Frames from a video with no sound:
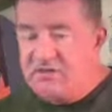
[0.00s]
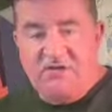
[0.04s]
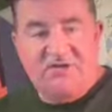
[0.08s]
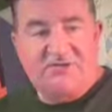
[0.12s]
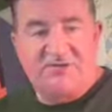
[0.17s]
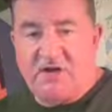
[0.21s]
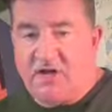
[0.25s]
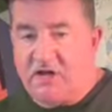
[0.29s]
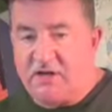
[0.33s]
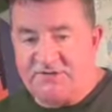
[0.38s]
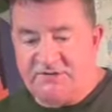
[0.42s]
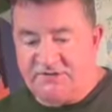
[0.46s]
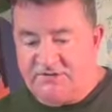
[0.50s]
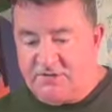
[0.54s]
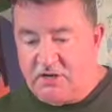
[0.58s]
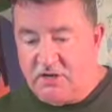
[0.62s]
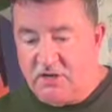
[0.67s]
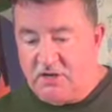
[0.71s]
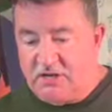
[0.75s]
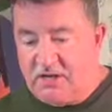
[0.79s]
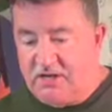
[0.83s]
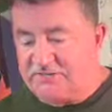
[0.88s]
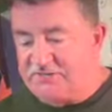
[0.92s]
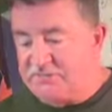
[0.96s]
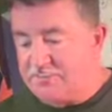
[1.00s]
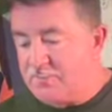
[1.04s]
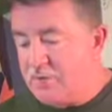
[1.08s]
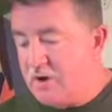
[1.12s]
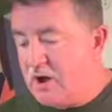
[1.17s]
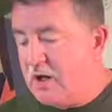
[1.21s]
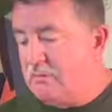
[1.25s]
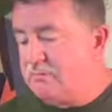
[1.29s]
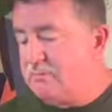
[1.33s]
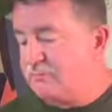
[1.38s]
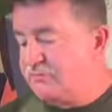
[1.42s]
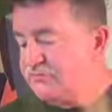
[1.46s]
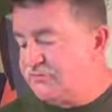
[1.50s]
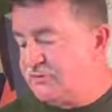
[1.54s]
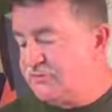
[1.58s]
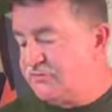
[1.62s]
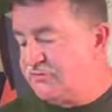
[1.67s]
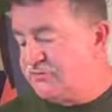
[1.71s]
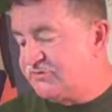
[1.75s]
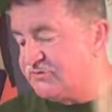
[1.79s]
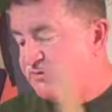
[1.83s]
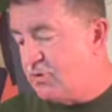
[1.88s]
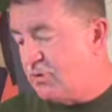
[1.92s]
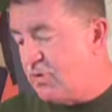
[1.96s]
causes all kinds of problems. So
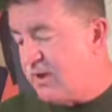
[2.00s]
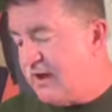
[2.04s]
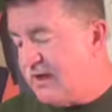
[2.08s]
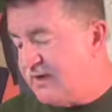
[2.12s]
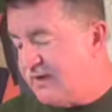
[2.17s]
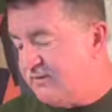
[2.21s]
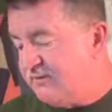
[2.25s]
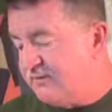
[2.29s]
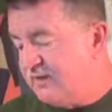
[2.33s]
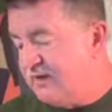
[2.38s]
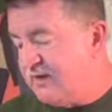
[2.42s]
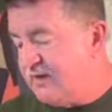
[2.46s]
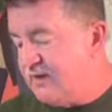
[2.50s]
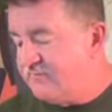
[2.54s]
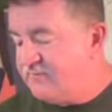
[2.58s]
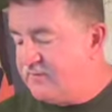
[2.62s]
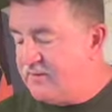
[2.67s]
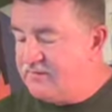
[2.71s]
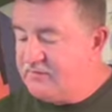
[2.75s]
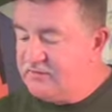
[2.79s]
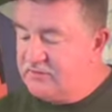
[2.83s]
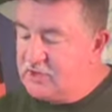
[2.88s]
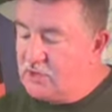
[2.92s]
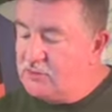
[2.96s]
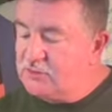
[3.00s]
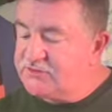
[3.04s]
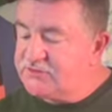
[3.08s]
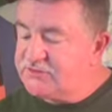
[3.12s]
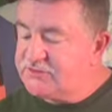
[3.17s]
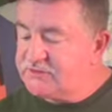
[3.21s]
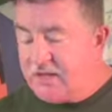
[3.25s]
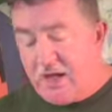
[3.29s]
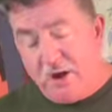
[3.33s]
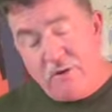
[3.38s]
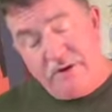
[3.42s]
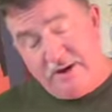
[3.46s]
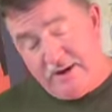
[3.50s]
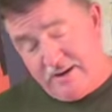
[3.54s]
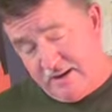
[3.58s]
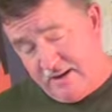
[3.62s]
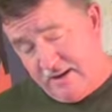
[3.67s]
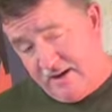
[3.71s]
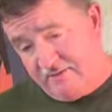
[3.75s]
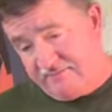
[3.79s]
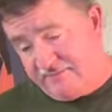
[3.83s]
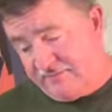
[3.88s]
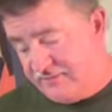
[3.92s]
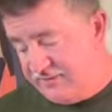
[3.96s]
just go ahead and go slow
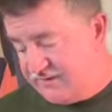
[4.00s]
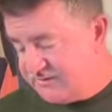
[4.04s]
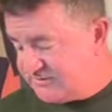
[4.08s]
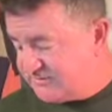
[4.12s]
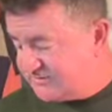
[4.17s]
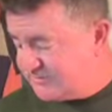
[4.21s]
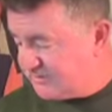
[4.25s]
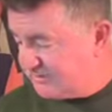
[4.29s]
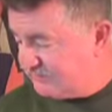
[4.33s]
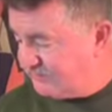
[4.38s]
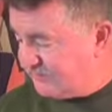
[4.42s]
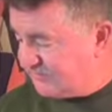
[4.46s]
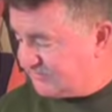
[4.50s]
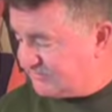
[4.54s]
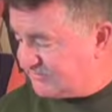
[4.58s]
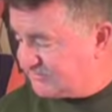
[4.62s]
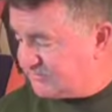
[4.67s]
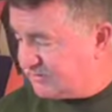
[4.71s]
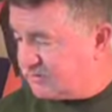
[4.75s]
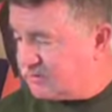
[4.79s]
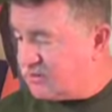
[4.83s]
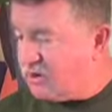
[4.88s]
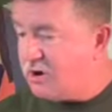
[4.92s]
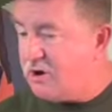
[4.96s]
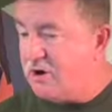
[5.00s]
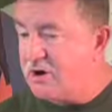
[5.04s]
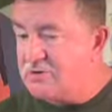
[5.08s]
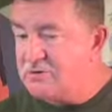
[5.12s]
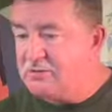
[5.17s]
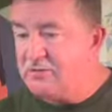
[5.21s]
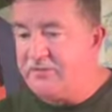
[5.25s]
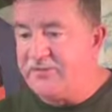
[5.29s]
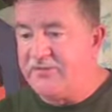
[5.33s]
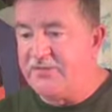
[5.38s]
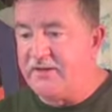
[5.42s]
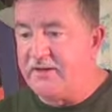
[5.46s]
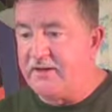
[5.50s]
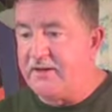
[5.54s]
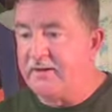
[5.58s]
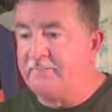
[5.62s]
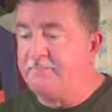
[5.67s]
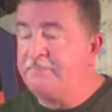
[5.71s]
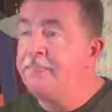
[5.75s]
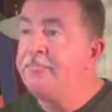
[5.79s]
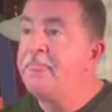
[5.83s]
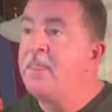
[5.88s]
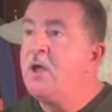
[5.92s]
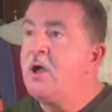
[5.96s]
enough, and this is a cardinal thing.
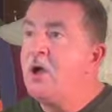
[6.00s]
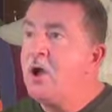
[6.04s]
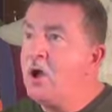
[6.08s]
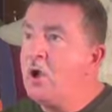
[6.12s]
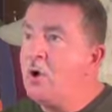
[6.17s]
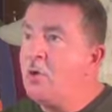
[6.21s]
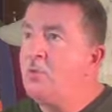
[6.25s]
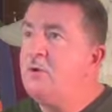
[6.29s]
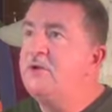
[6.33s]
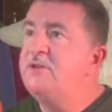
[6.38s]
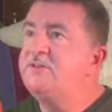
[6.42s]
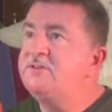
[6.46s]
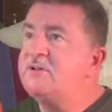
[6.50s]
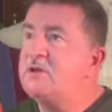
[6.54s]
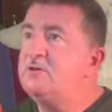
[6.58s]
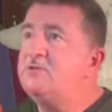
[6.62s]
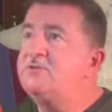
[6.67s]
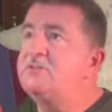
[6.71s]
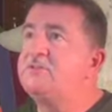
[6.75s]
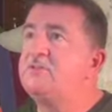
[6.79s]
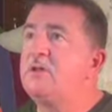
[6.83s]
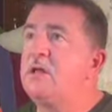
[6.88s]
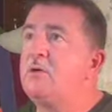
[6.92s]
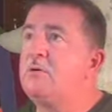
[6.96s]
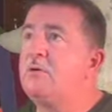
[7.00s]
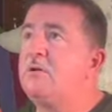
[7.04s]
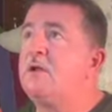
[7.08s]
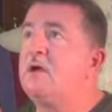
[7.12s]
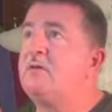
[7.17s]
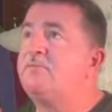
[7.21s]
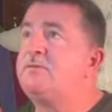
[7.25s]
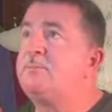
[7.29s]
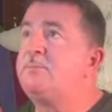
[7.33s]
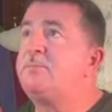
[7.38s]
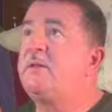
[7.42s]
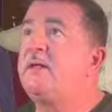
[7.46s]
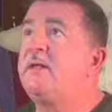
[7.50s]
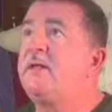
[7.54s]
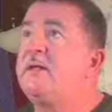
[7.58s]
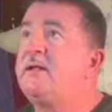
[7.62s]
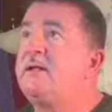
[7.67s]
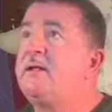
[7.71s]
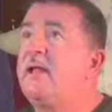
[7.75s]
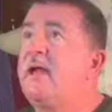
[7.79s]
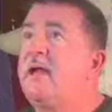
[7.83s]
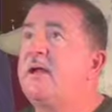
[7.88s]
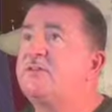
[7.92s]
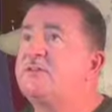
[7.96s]
Always go slow enough to play an
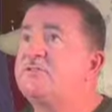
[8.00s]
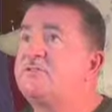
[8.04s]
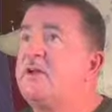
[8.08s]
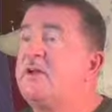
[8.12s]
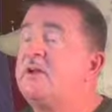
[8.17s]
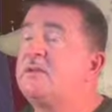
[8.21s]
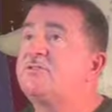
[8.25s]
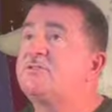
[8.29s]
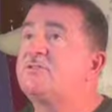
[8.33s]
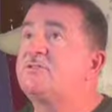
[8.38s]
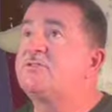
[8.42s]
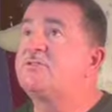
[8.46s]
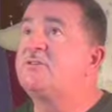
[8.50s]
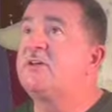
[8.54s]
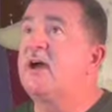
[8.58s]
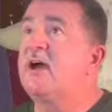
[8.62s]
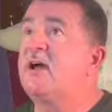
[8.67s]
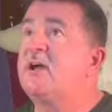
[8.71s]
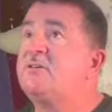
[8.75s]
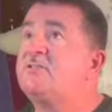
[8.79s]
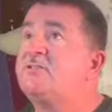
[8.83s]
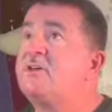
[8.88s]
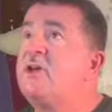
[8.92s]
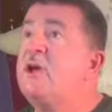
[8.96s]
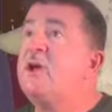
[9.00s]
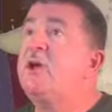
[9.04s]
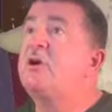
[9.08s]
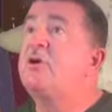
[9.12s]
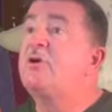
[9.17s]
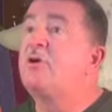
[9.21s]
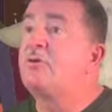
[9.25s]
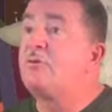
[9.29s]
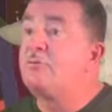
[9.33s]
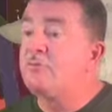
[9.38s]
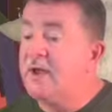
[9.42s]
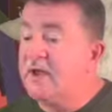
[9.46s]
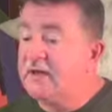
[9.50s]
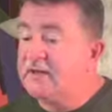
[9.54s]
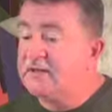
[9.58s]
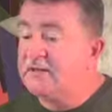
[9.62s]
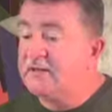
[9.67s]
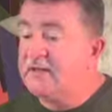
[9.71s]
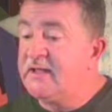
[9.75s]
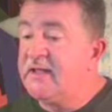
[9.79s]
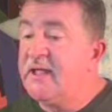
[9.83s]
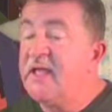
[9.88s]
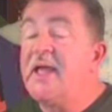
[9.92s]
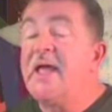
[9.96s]
exercise
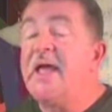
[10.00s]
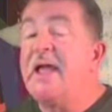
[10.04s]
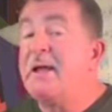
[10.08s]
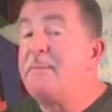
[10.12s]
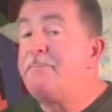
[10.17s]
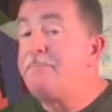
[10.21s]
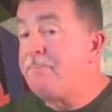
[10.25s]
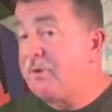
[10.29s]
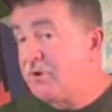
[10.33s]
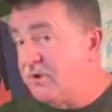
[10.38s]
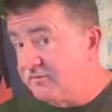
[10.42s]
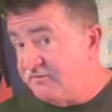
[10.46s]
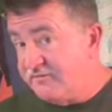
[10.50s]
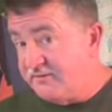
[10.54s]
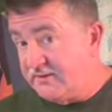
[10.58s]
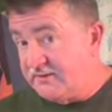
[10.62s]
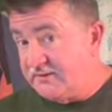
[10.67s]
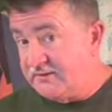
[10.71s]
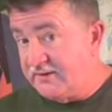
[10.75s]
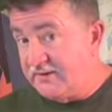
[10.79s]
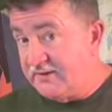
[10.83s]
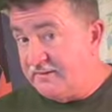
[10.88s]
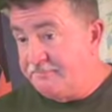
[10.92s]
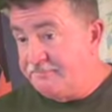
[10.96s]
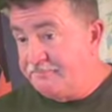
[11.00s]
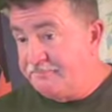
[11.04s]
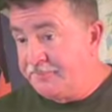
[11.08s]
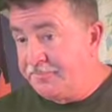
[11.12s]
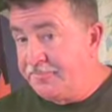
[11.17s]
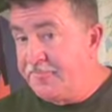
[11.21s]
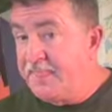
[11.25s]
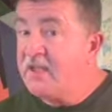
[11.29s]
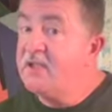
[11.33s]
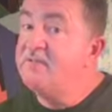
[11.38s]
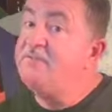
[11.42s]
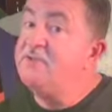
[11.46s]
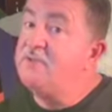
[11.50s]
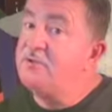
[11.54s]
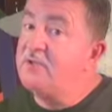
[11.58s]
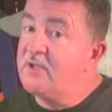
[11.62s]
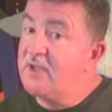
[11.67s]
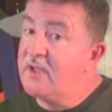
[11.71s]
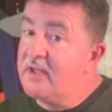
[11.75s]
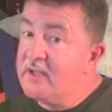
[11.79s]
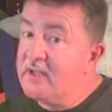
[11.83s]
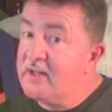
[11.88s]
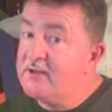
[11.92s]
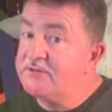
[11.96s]
correctly and perfectly. If you
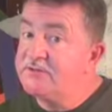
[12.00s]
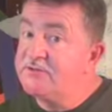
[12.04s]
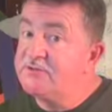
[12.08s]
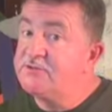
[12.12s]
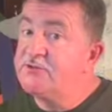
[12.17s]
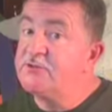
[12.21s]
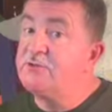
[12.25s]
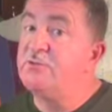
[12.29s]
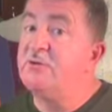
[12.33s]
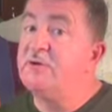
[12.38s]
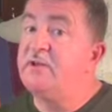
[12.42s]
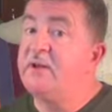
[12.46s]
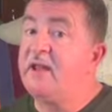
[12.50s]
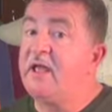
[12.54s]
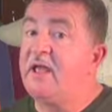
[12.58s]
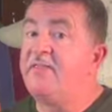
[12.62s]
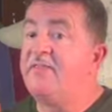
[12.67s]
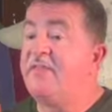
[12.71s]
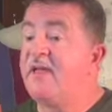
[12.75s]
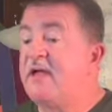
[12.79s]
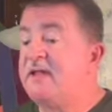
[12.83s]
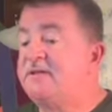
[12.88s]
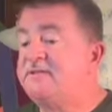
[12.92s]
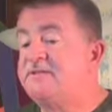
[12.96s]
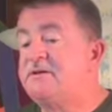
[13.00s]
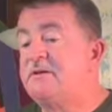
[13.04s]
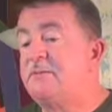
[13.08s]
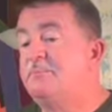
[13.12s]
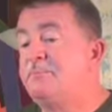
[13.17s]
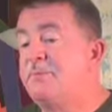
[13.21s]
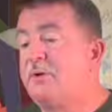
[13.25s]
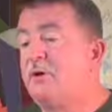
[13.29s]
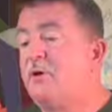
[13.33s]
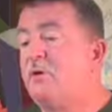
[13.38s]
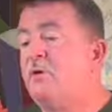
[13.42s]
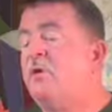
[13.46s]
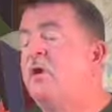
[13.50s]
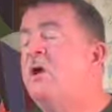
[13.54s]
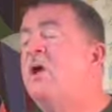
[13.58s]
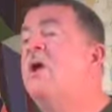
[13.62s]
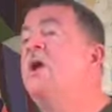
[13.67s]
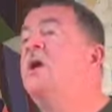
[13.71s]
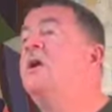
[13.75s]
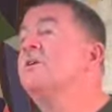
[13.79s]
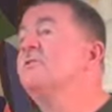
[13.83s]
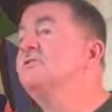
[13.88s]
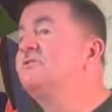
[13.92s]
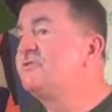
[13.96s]
can't do it at that tempo,
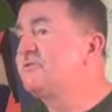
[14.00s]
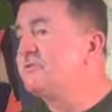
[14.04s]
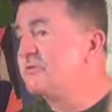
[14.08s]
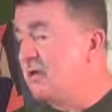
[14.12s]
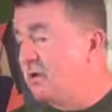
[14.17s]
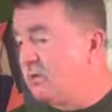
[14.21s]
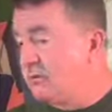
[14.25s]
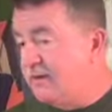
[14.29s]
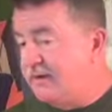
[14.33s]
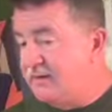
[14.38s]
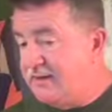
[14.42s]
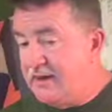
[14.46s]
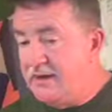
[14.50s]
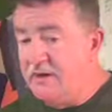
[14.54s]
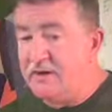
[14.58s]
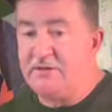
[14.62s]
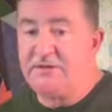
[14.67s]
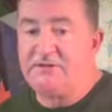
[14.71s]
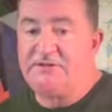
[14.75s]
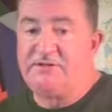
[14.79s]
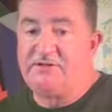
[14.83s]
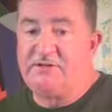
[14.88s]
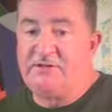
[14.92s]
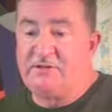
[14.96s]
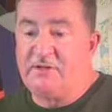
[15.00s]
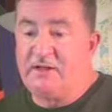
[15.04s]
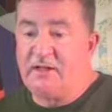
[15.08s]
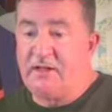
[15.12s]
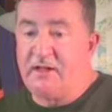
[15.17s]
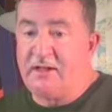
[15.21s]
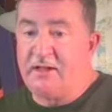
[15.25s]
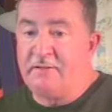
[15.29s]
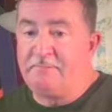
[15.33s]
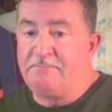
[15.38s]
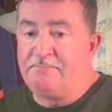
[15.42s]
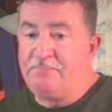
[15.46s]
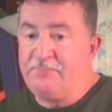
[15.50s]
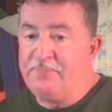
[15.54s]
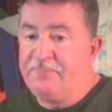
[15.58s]
slow it down until you can.